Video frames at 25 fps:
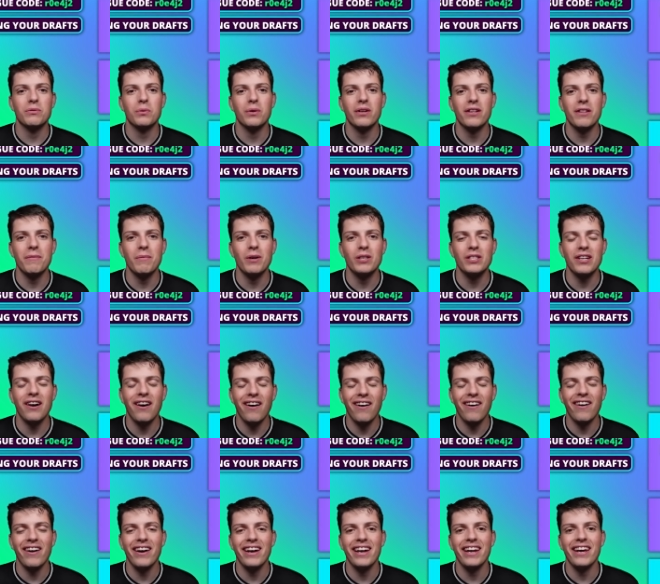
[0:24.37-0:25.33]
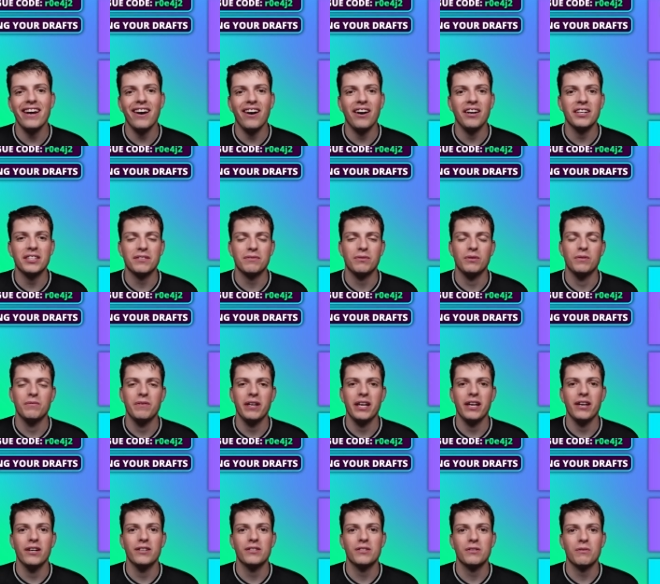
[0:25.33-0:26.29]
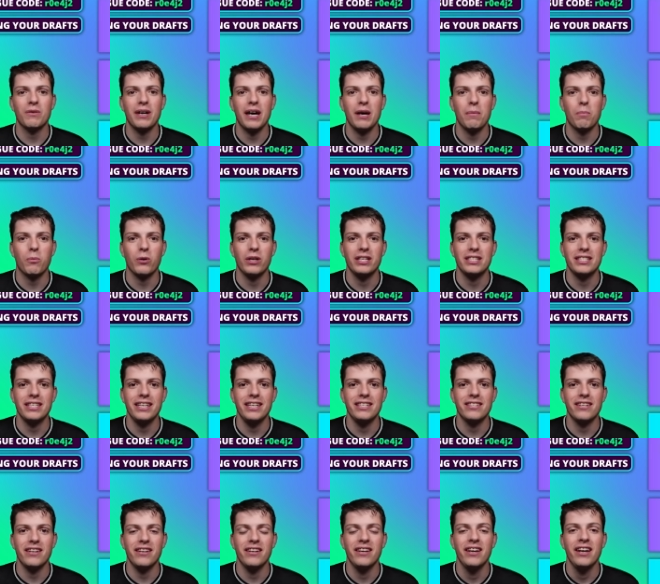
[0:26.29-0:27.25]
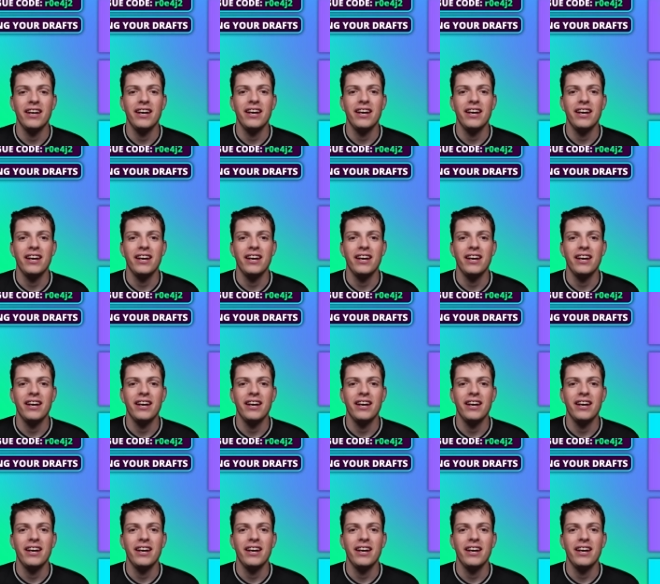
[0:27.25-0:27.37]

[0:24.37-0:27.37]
one of the most highly asked for videos throughout preseason.